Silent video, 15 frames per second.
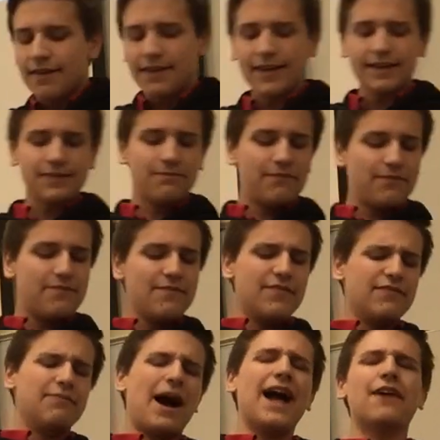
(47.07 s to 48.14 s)
This
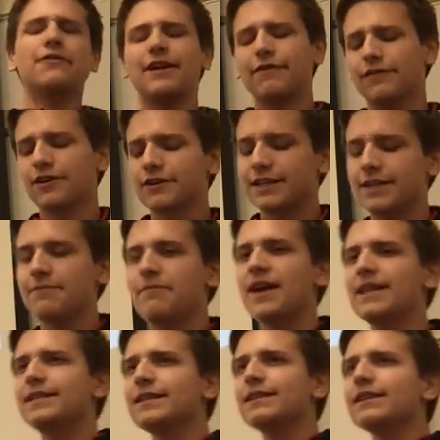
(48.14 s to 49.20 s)
biodiversity
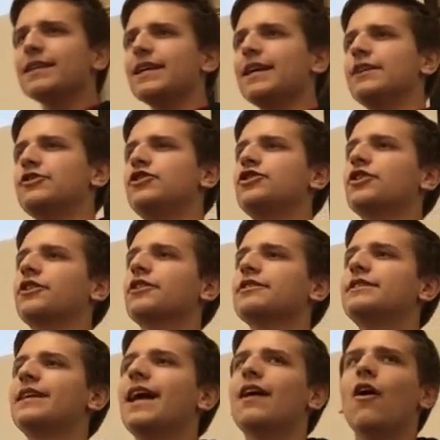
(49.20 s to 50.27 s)
basically
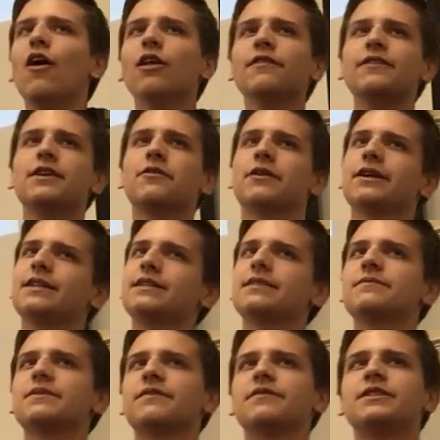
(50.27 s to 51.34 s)
ensures that all of the
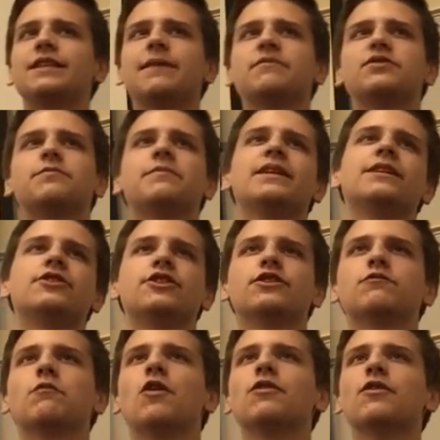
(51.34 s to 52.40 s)
organisms of the same
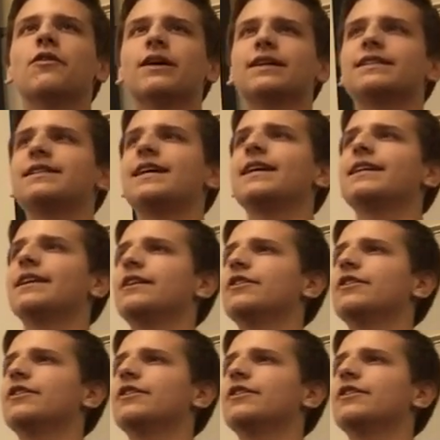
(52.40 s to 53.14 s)
species won't go extinct